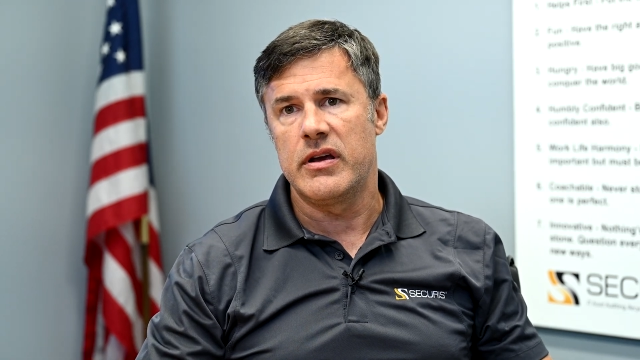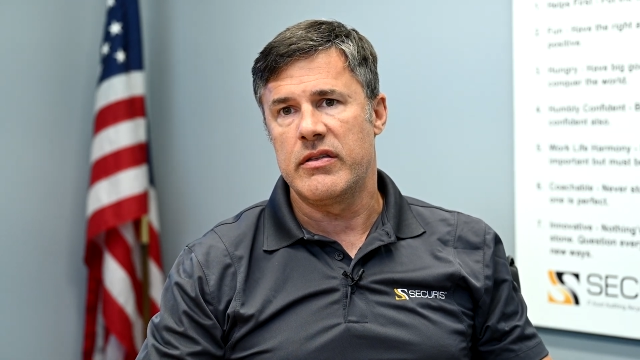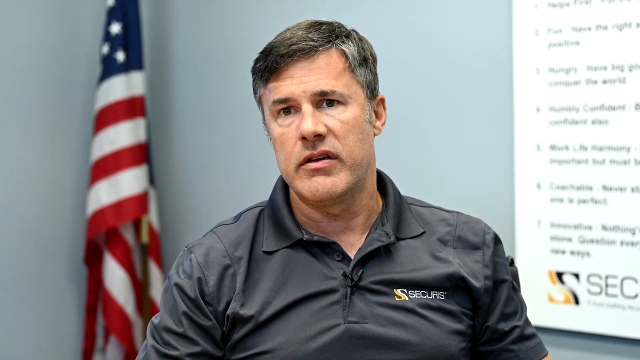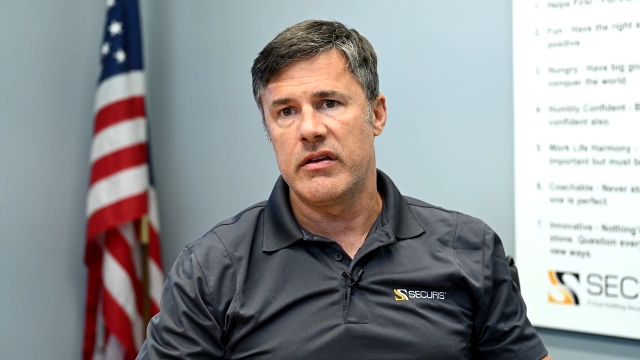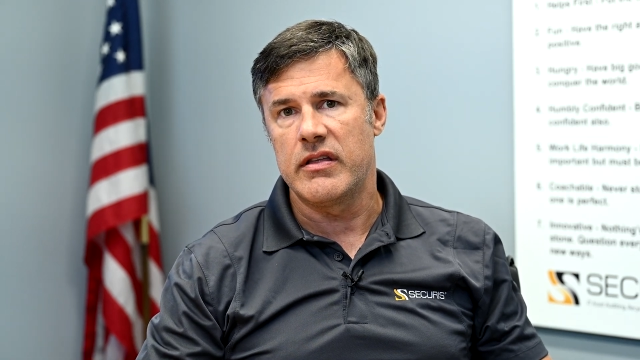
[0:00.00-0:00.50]
I
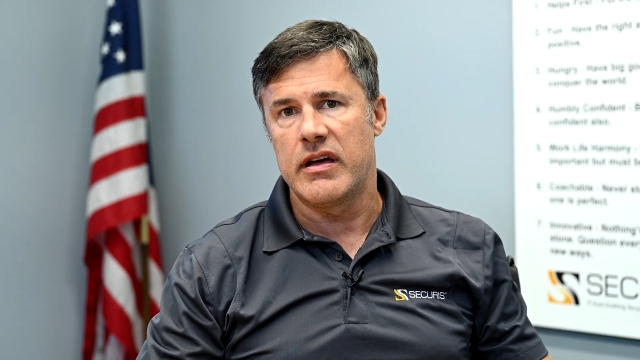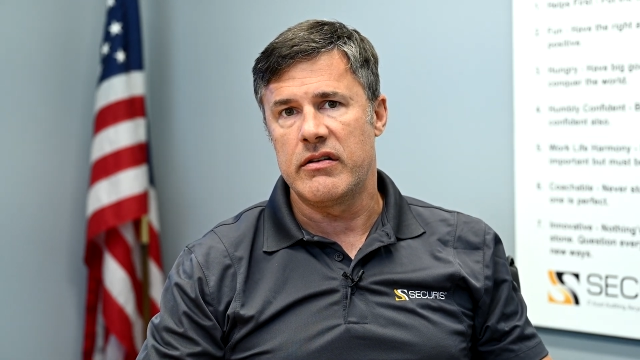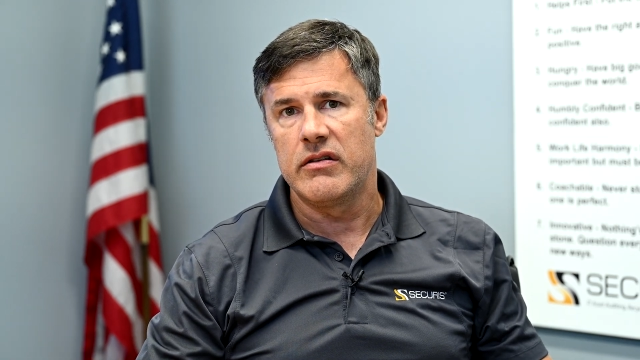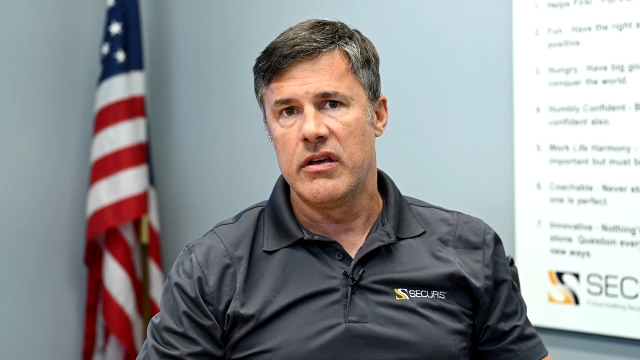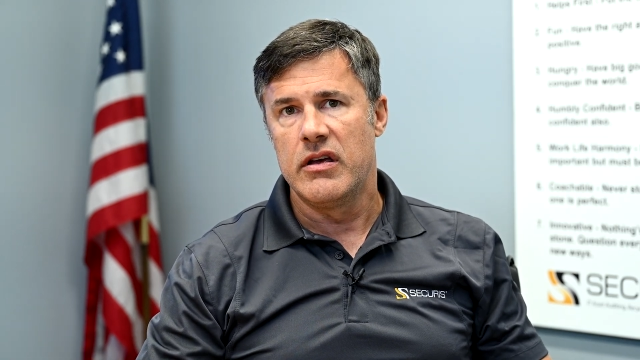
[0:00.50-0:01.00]
think
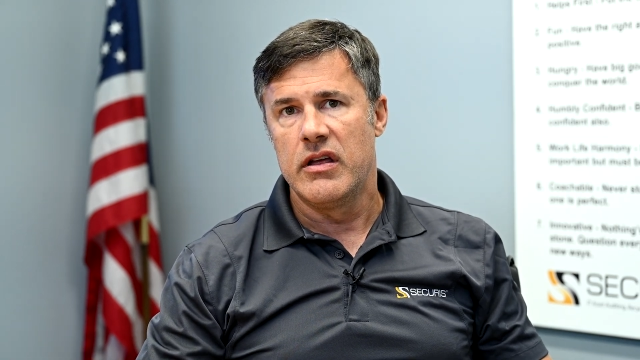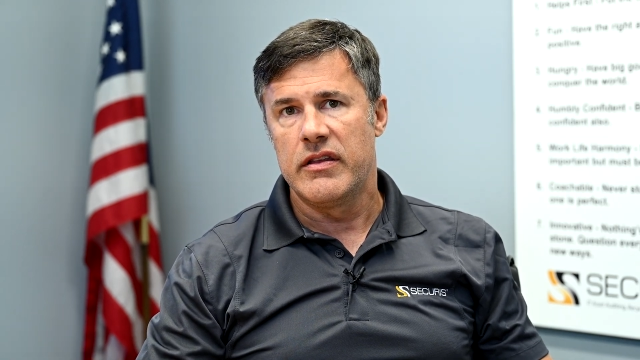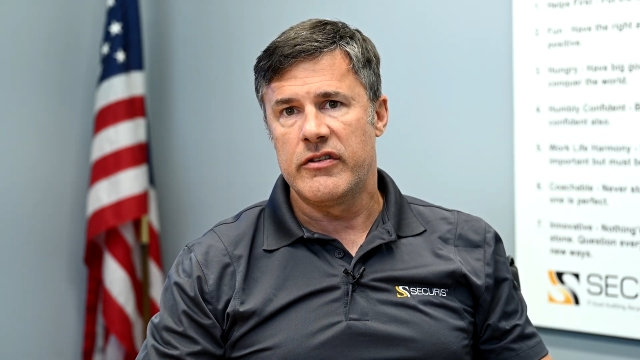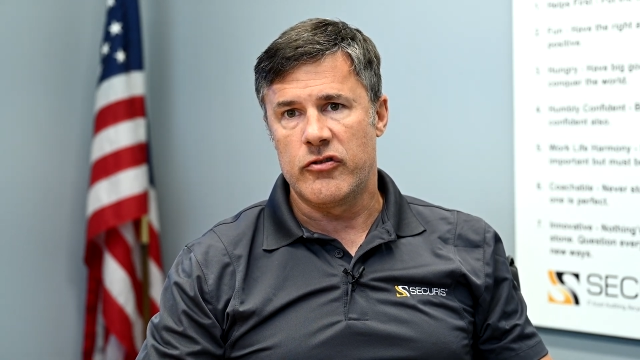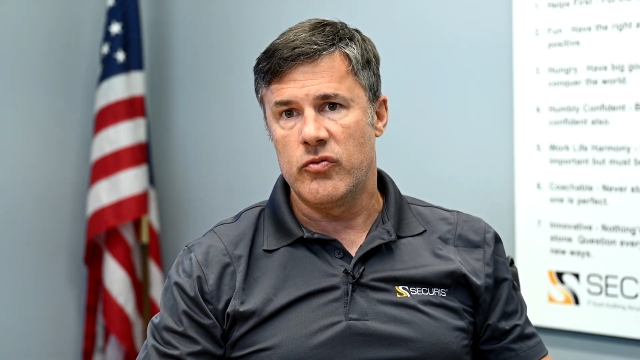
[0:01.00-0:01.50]

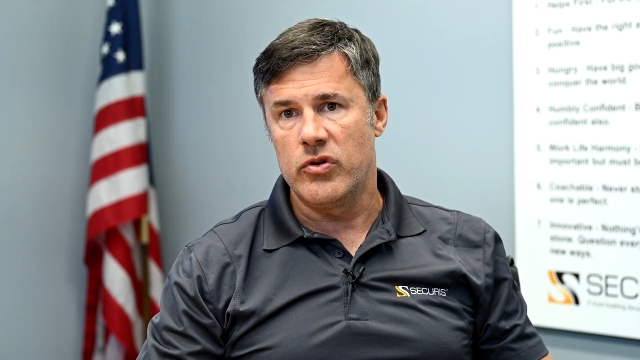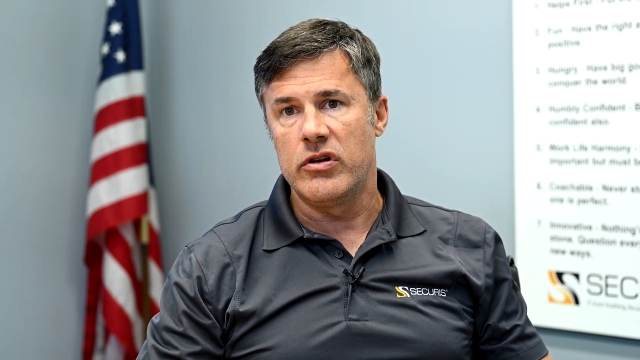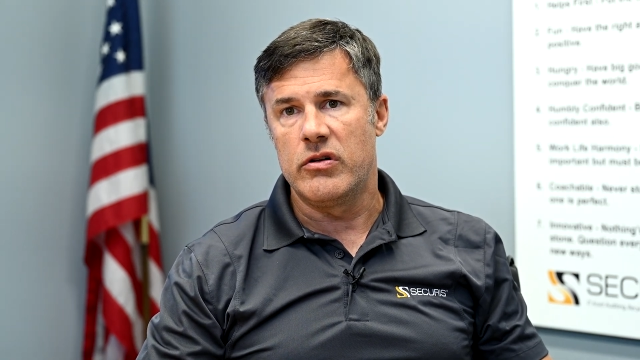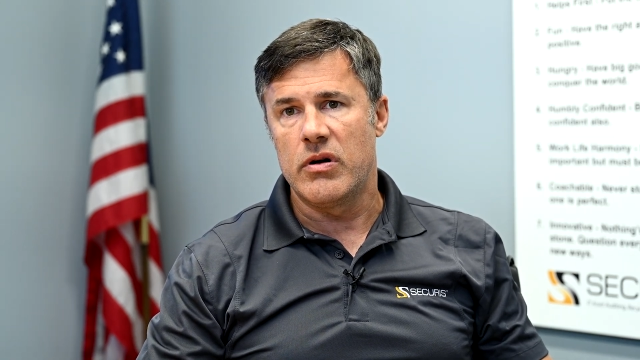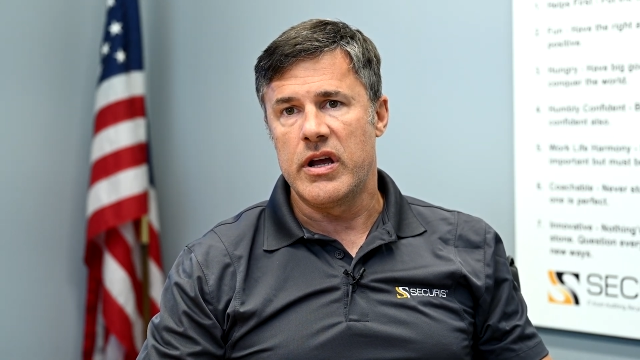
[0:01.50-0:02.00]
that's a
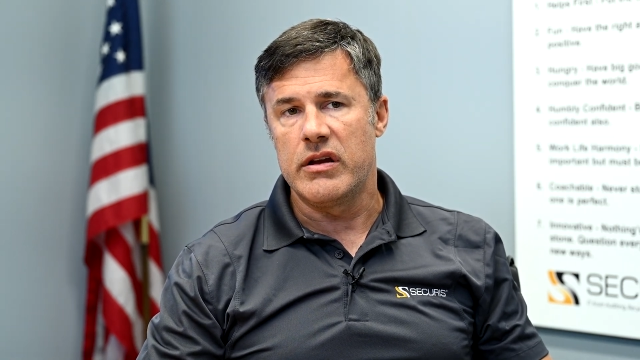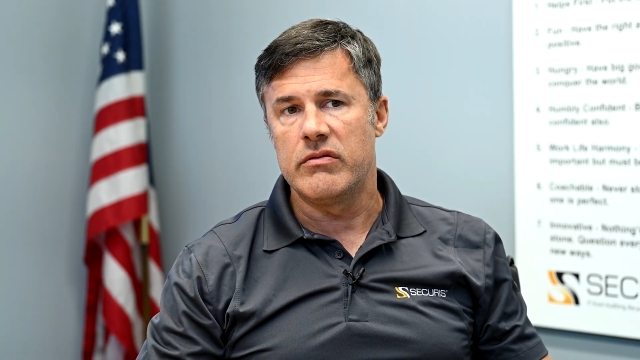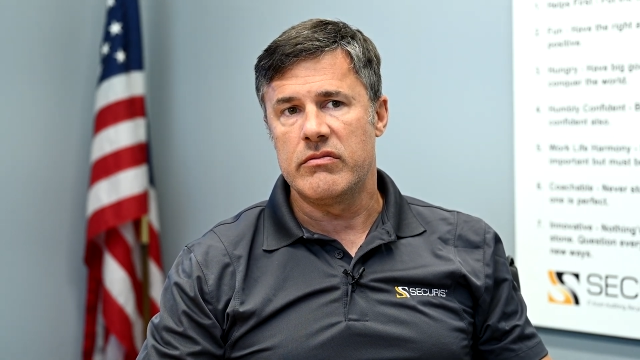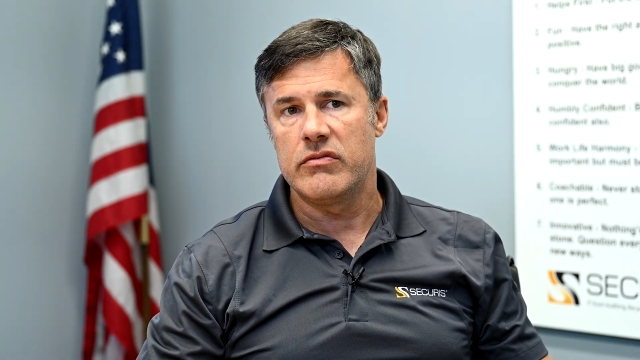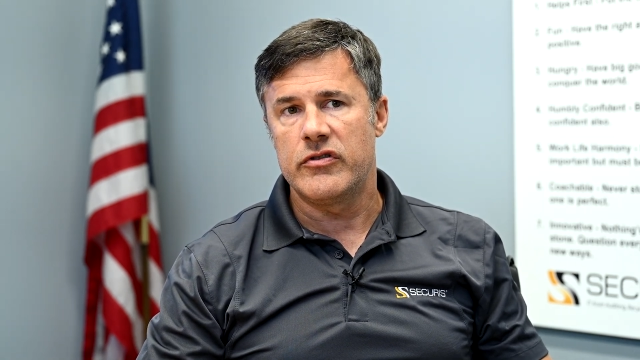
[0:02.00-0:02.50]
really great,
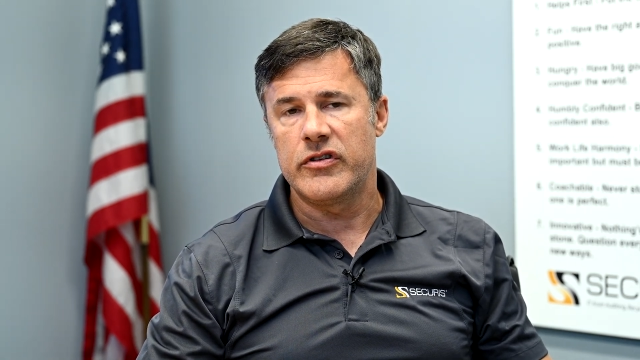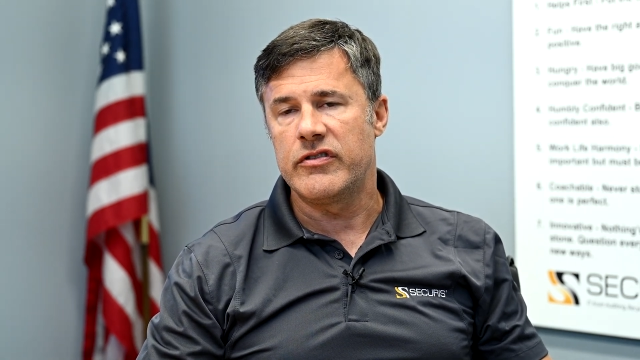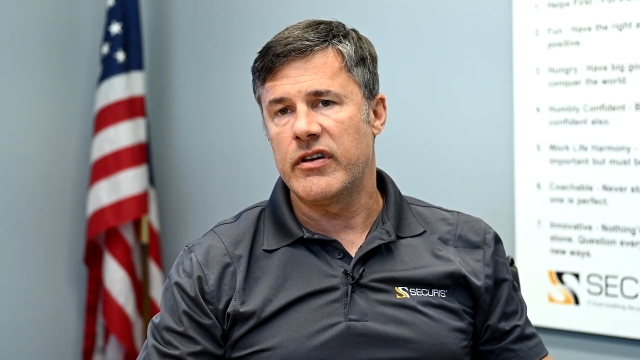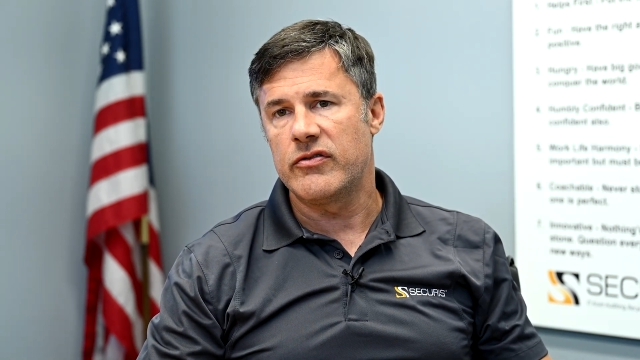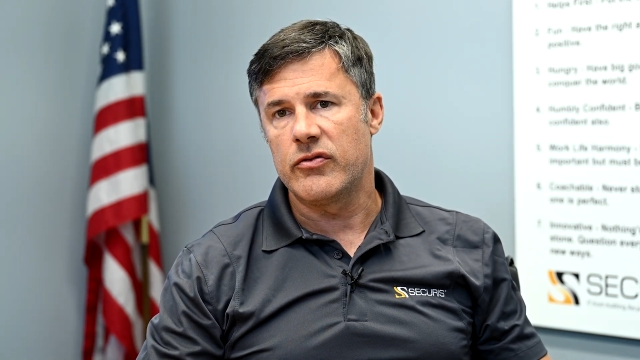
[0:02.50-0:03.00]

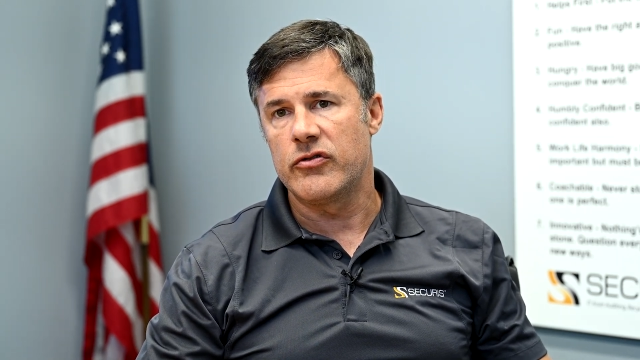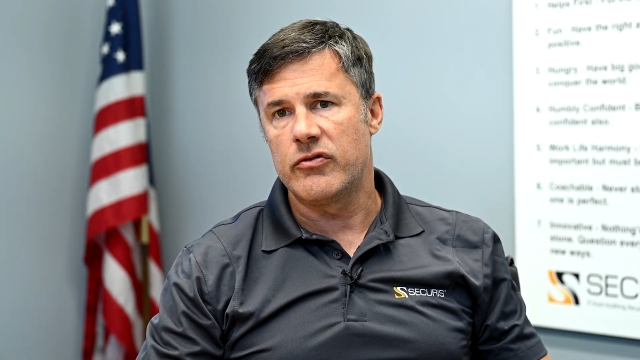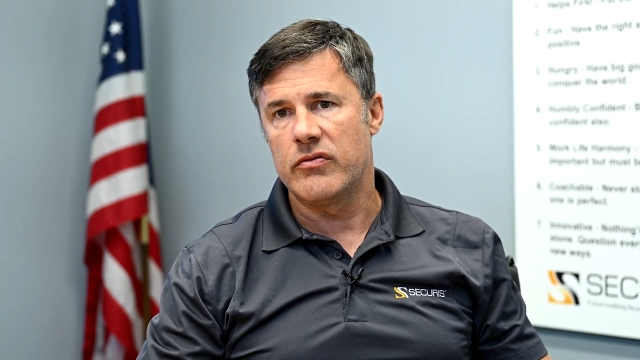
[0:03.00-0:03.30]
successful